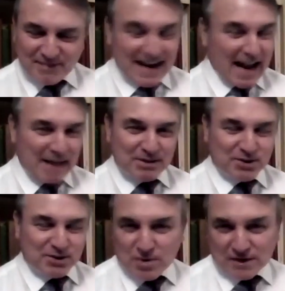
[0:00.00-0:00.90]
And it happens
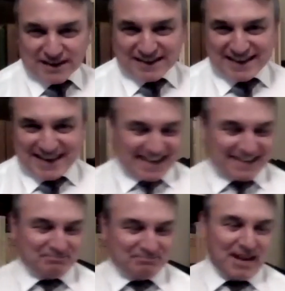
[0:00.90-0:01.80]
to all of us in the
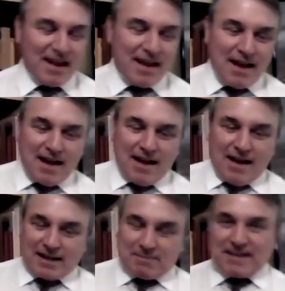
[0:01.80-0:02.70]
end,
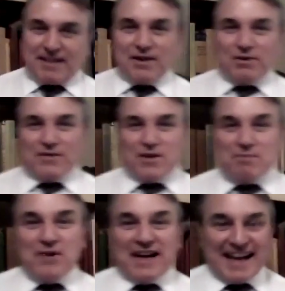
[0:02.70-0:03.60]
especially those of you
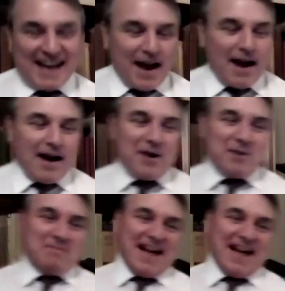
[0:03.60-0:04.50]
born here. Um,